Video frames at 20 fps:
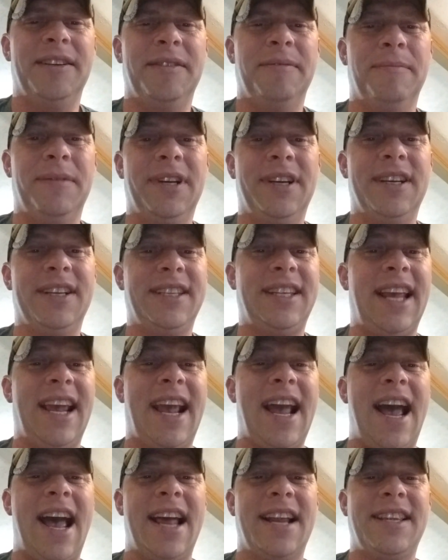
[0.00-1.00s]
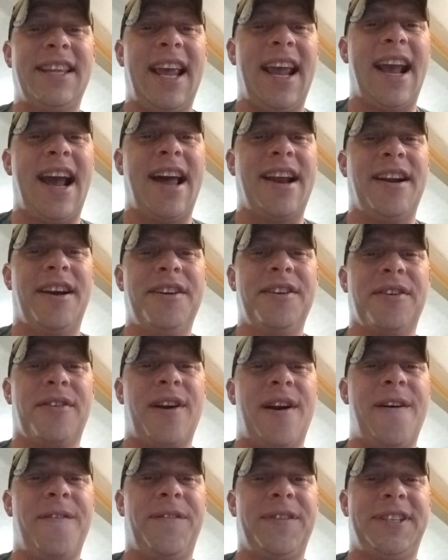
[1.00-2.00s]
But they got they got
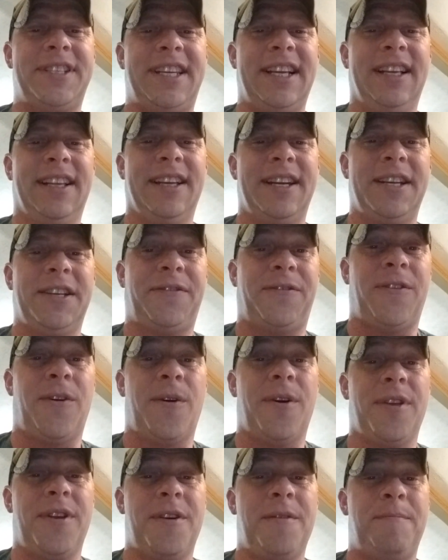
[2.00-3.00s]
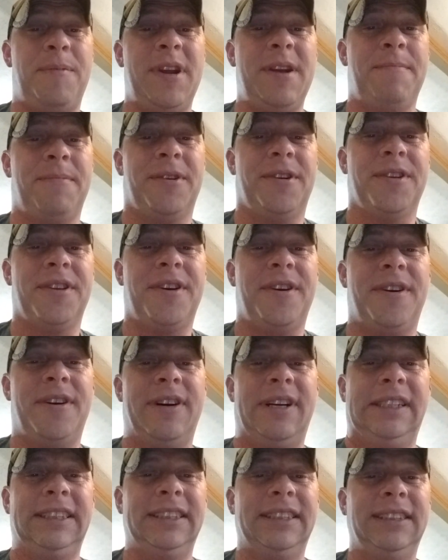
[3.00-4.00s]
underground facilities for their people
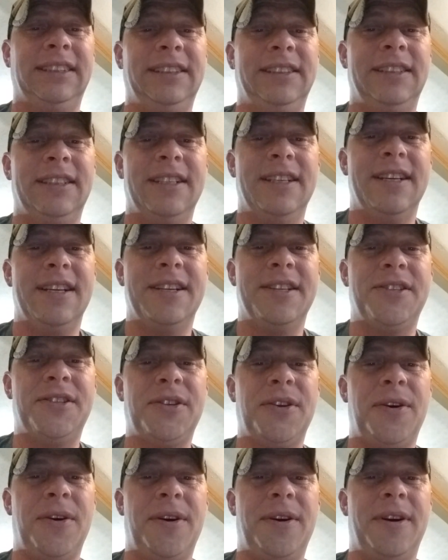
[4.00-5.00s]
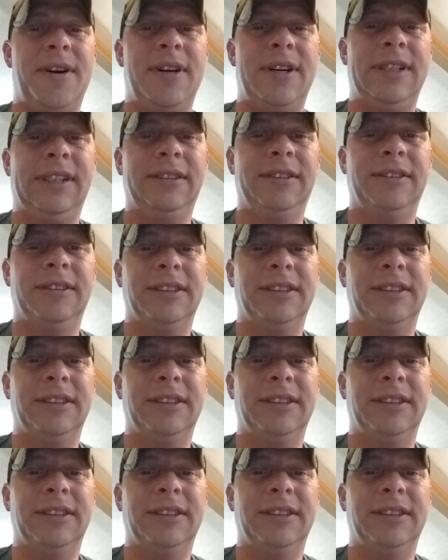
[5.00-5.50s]
though. So